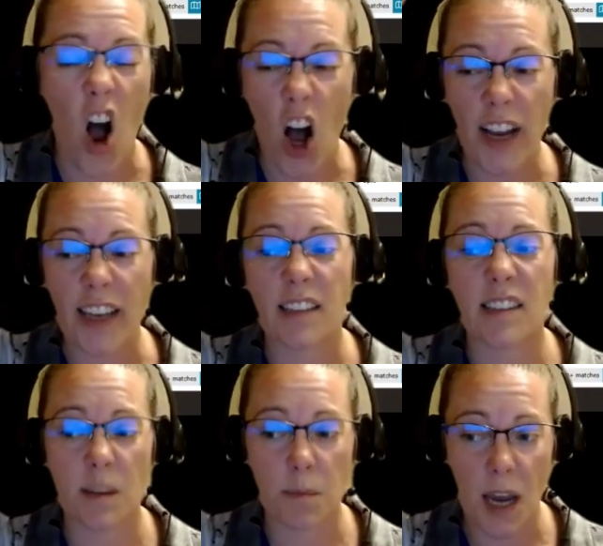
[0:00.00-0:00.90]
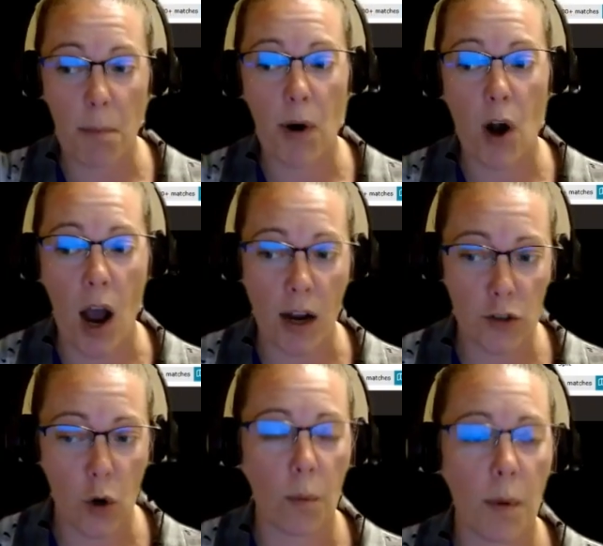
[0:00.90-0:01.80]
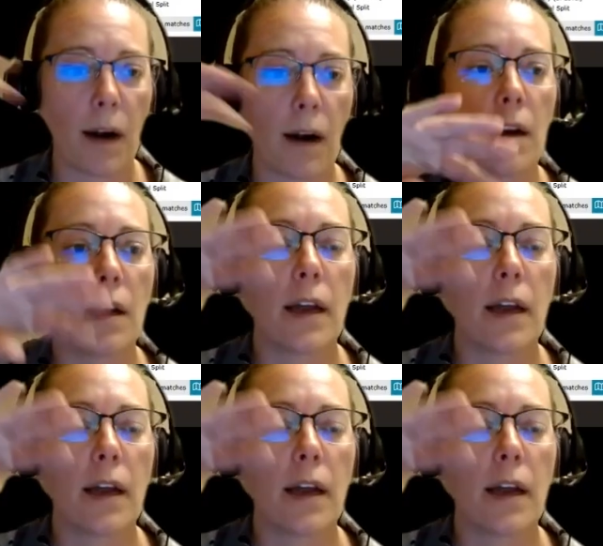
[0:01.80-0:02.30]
August, September, October.